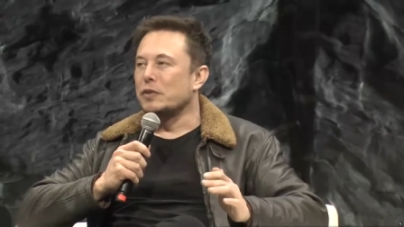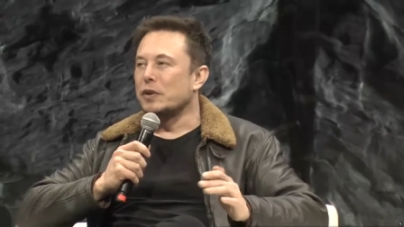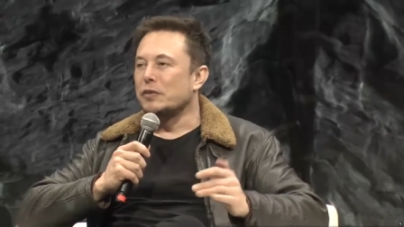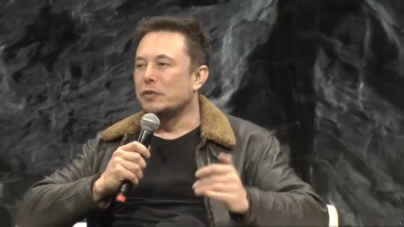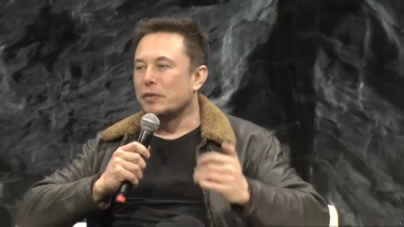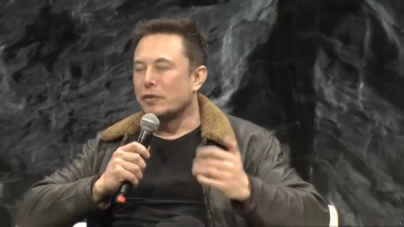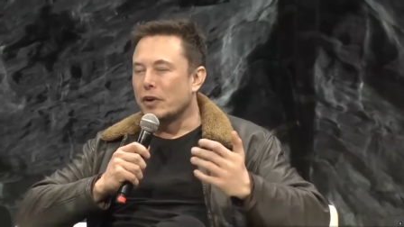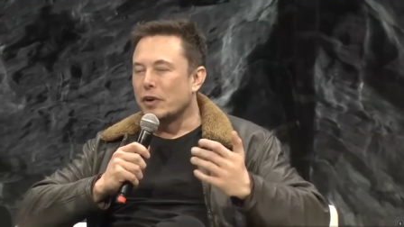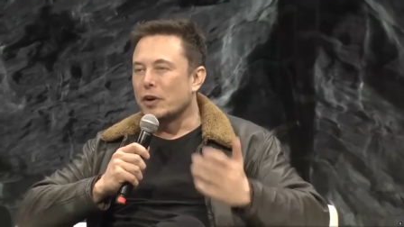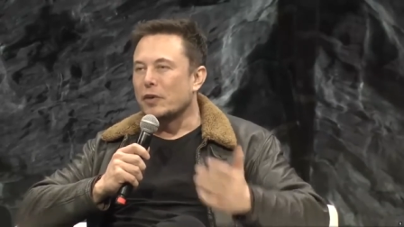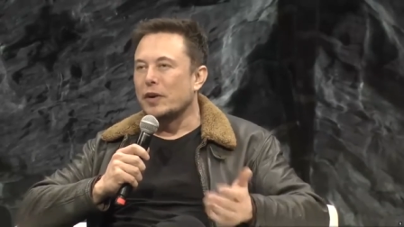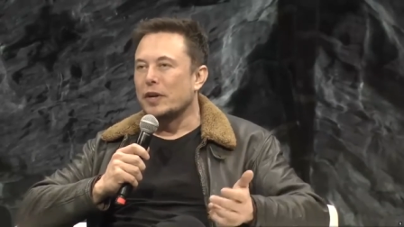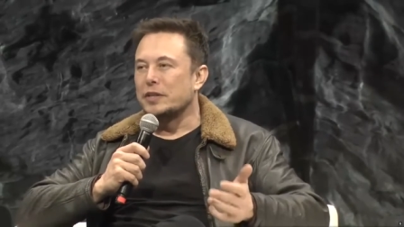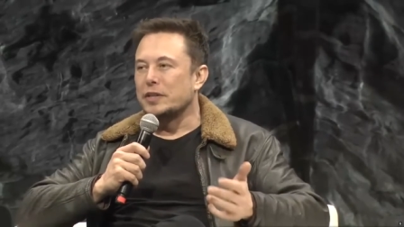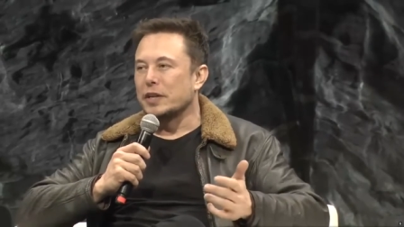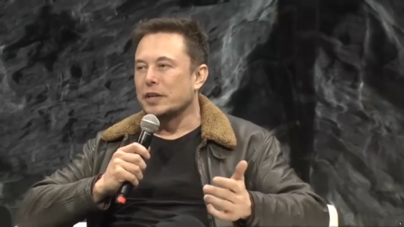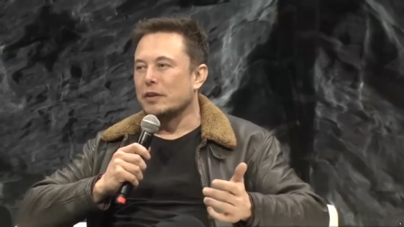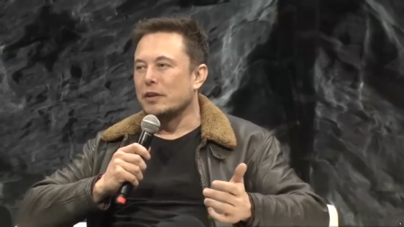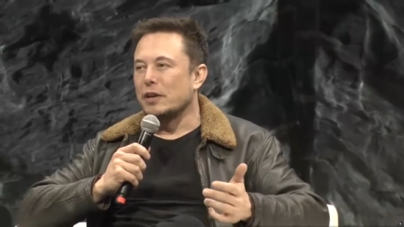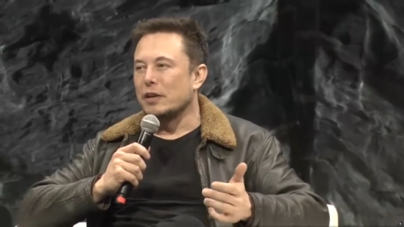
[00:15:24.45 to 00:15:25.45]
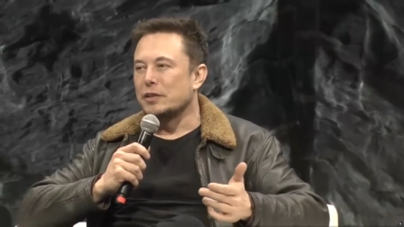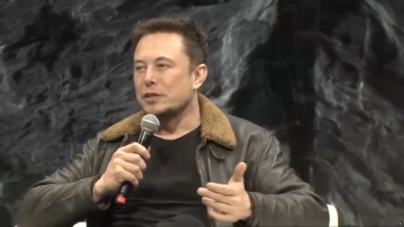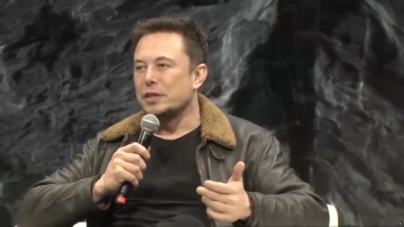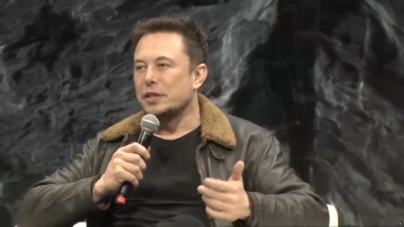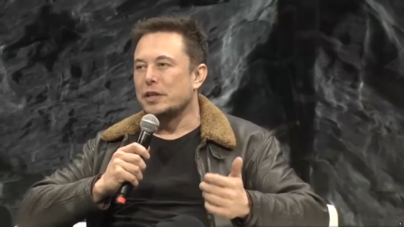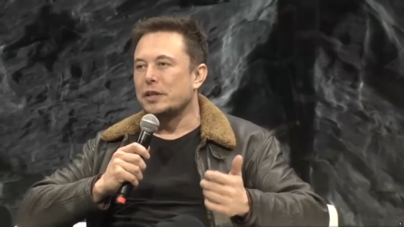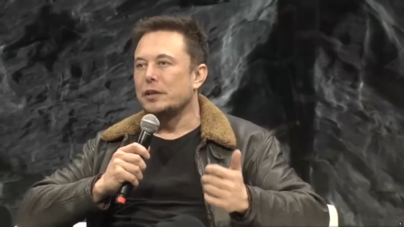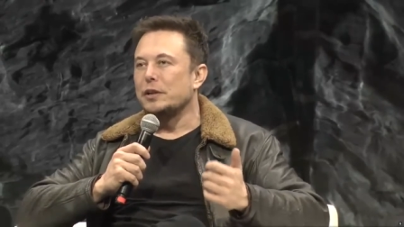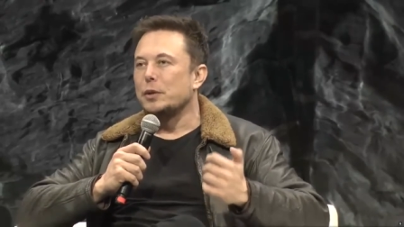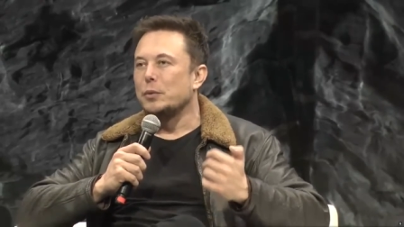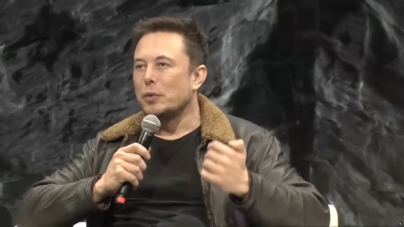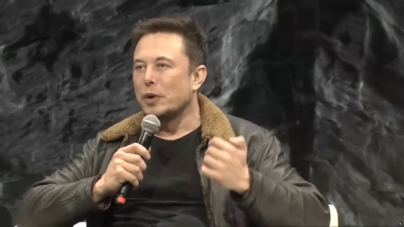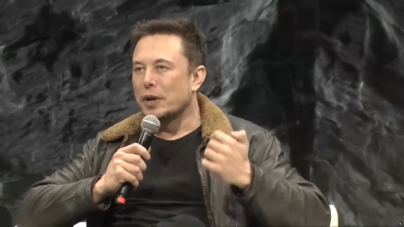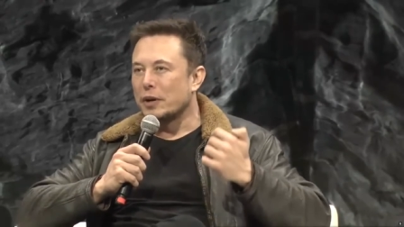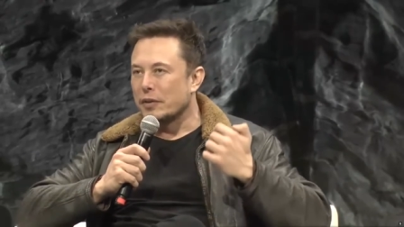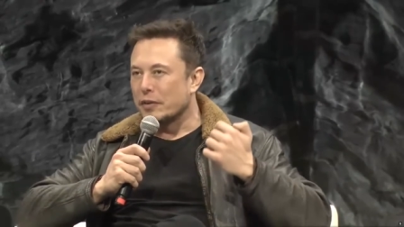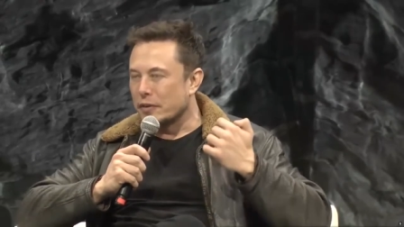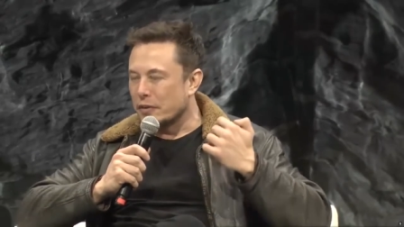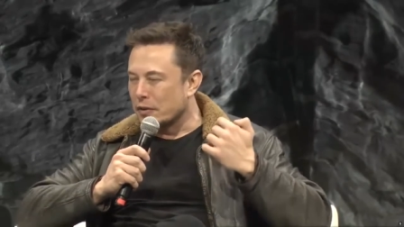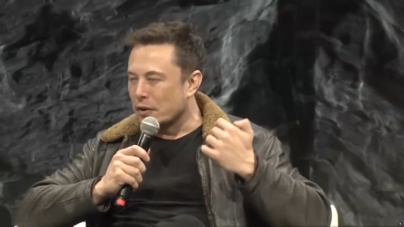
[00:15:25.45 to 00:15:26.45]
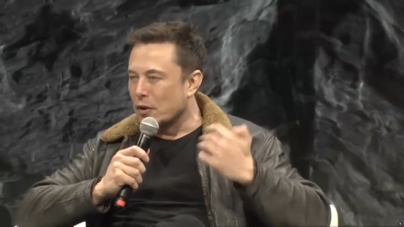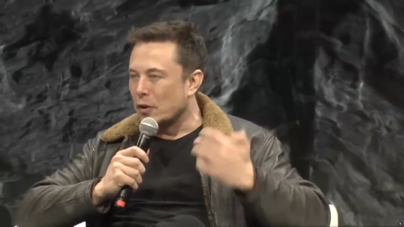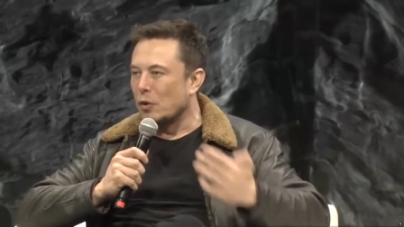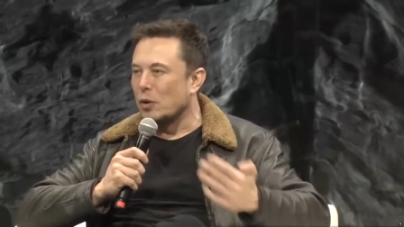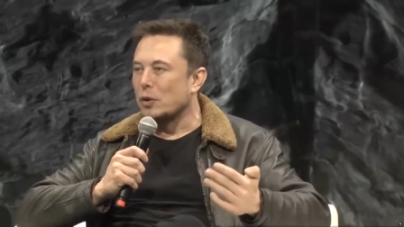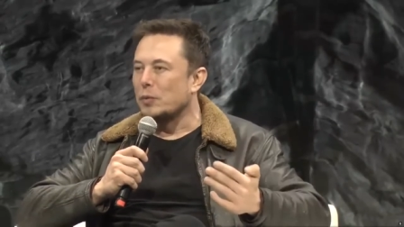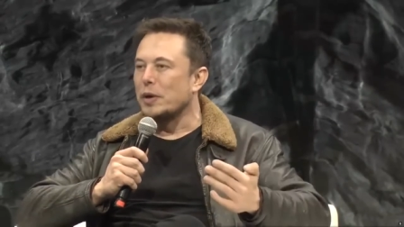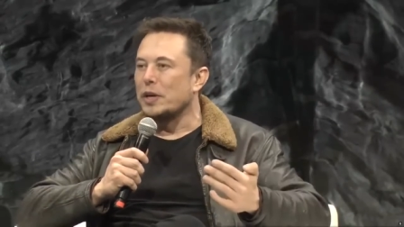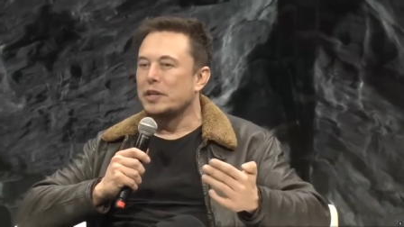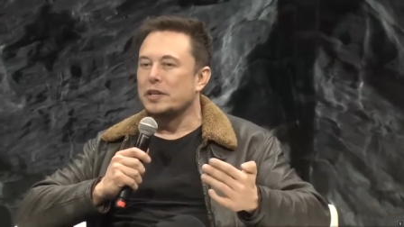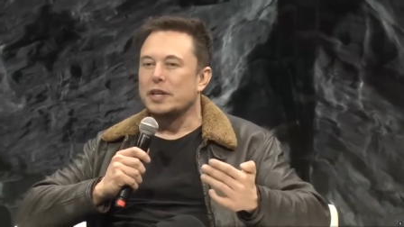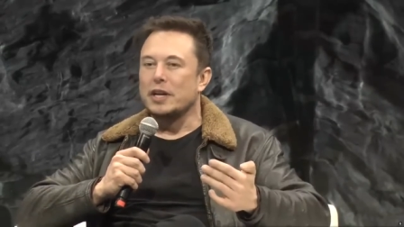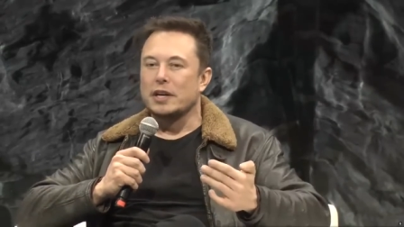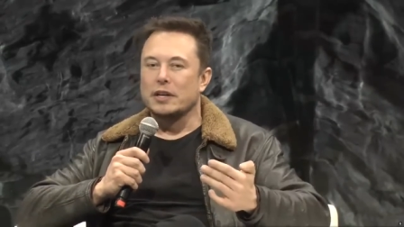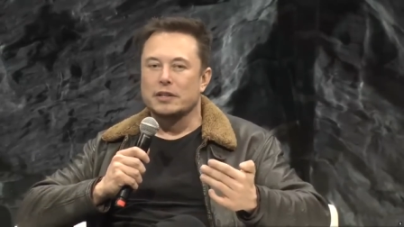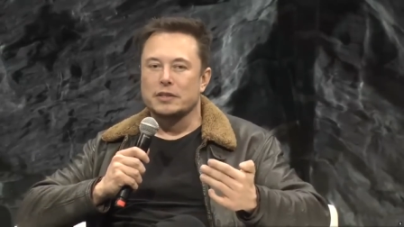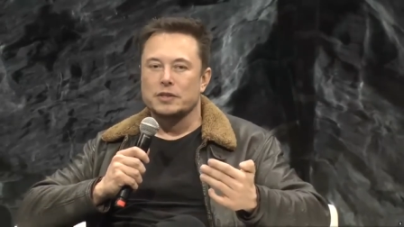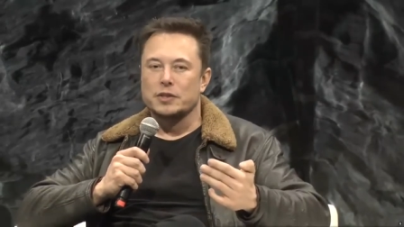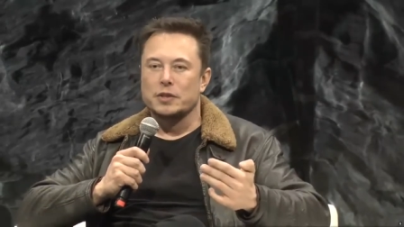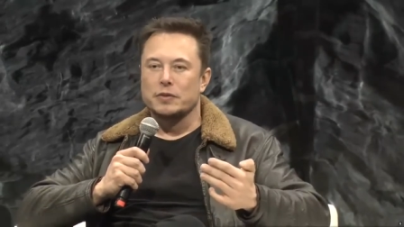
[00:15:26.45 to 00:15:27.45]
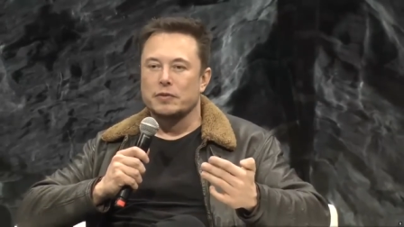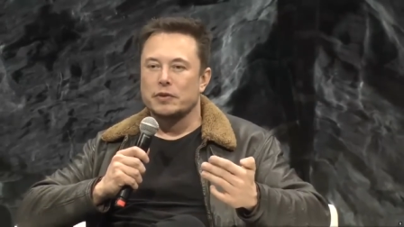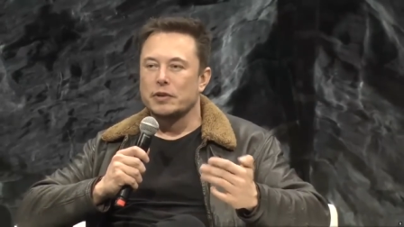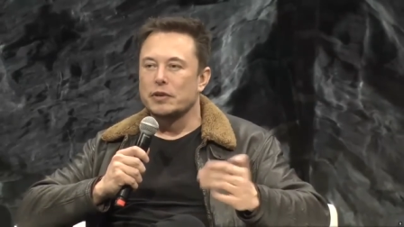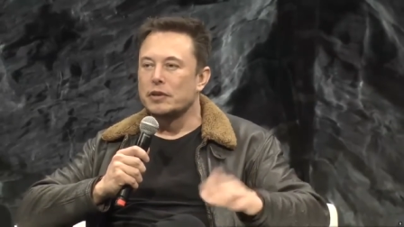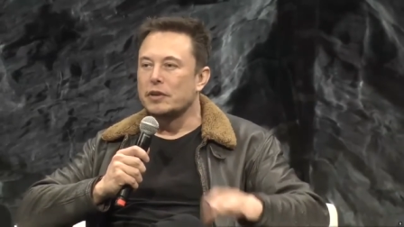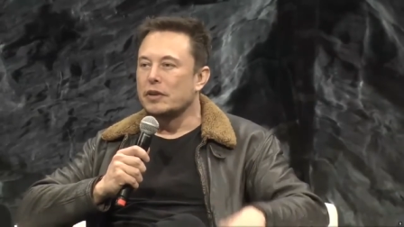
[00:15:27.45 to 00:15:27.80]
If you've got great technology, you want to go all the way to the end consumer.